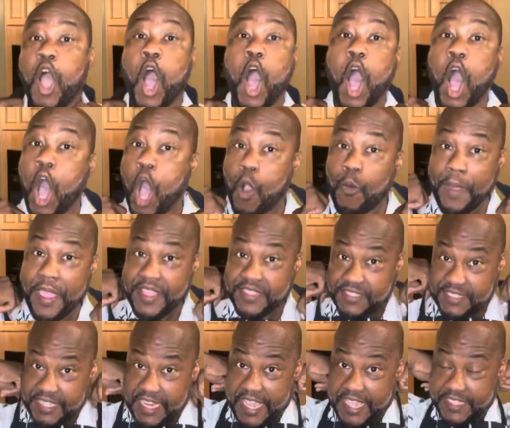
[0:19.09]

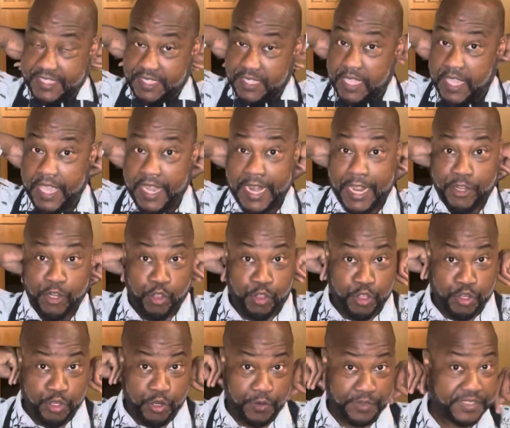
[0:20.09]
always tasty, and I know
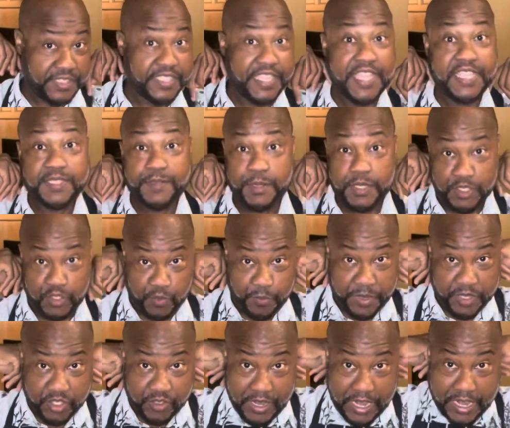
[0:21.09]
you know it's tasty because you've
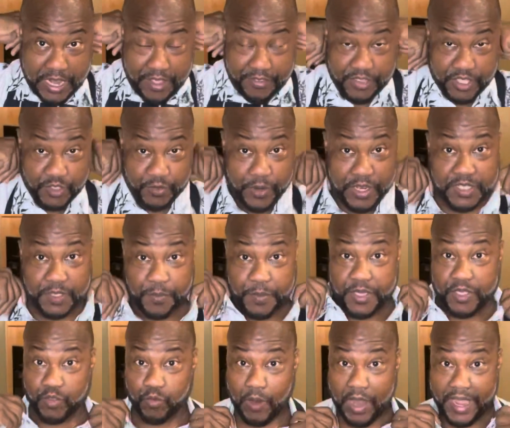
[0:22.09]
been trying out these
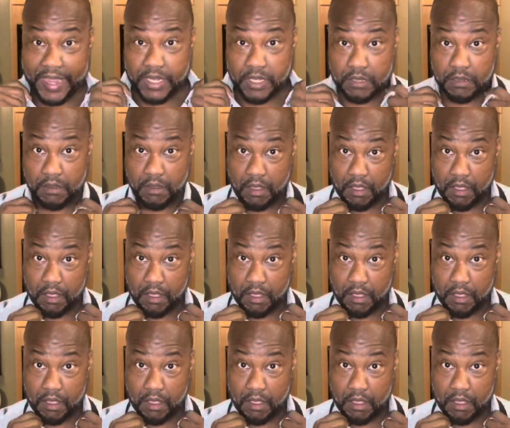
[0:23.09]
recipes, right?